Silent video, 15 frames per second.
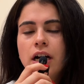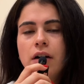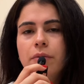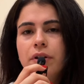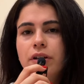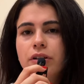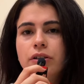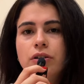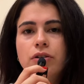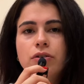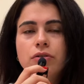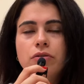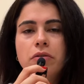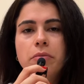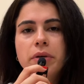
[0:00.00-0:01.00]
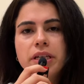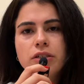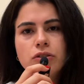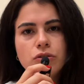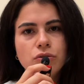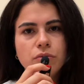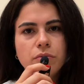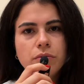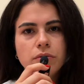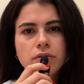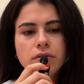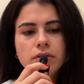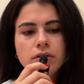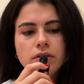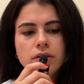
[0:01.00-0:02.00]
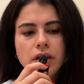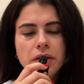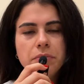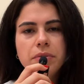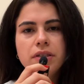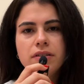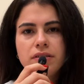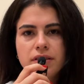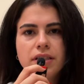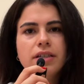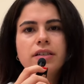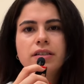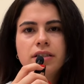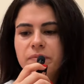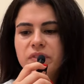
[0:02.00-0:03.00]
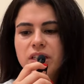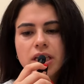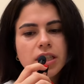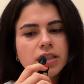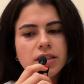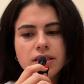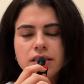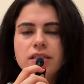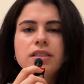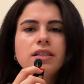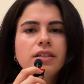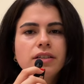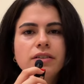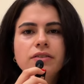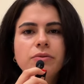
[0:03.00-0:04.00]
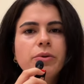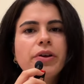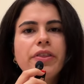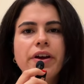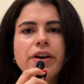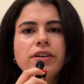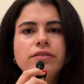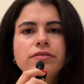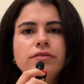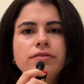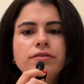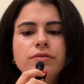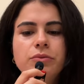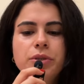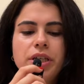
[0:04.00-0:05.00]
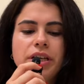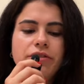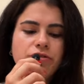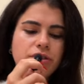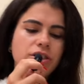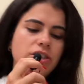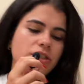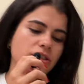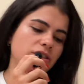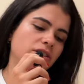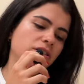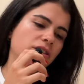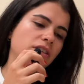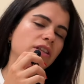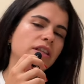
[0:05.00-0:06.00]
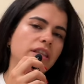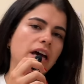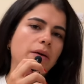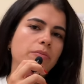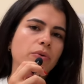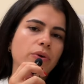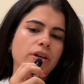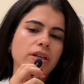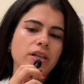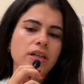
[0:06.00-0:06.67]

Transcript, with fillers: I'm going to go make soup and be sick because we're there. We have reached that point.